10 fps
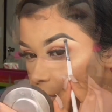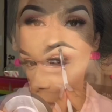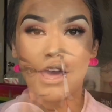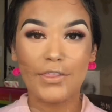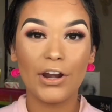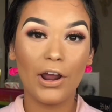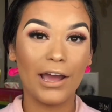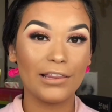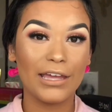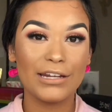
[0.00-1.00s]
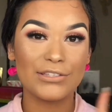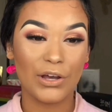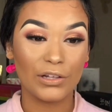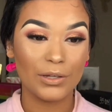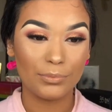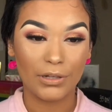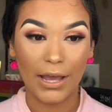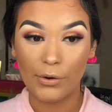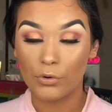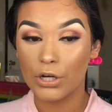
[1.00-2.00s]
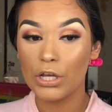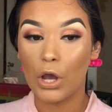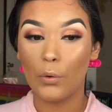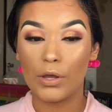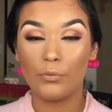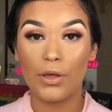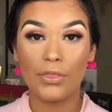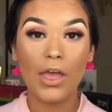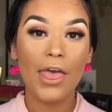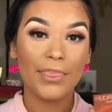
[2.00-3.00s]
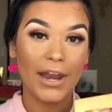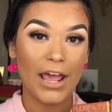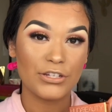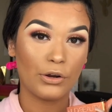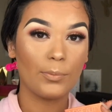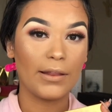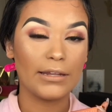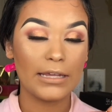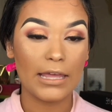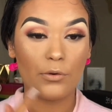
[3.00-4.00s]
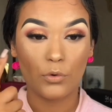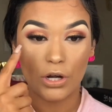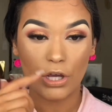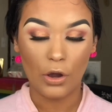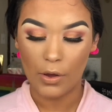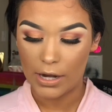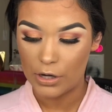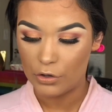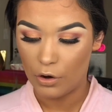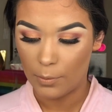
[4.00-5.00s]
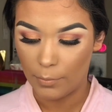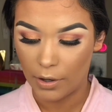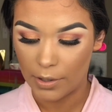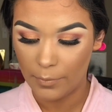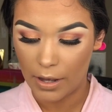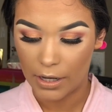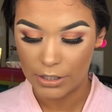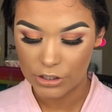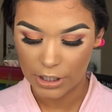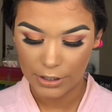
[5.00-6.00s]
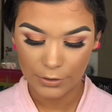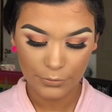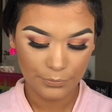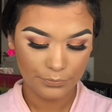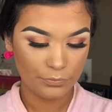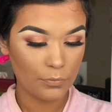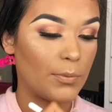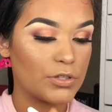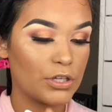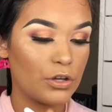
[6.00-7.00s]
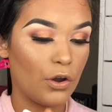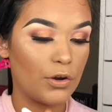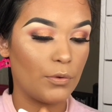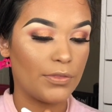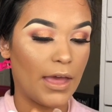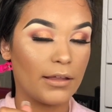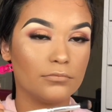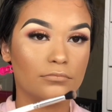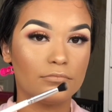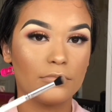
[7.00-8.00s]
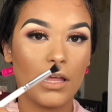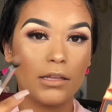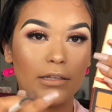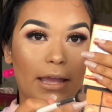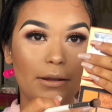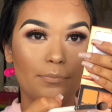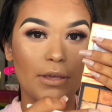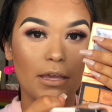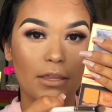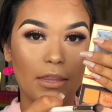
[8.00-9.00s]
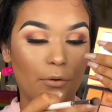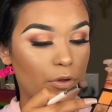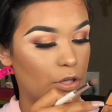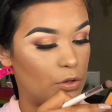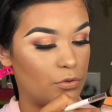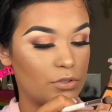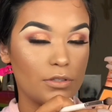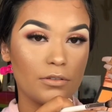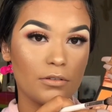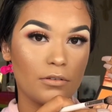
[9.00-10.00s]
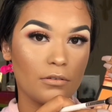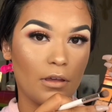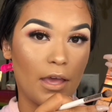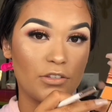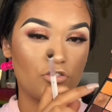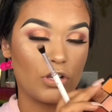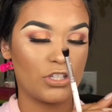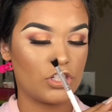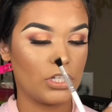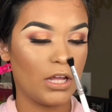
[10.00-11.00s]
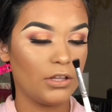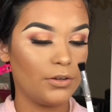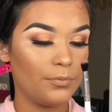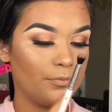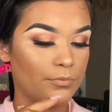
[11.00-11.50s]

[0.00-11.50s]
Now that our highlight is all applied, we're going to go in with that eyeshadow palette again, and we're going to go ahead and do our bottom eyeshadow. I'm just going to go in with that light pink that we used as the transition color.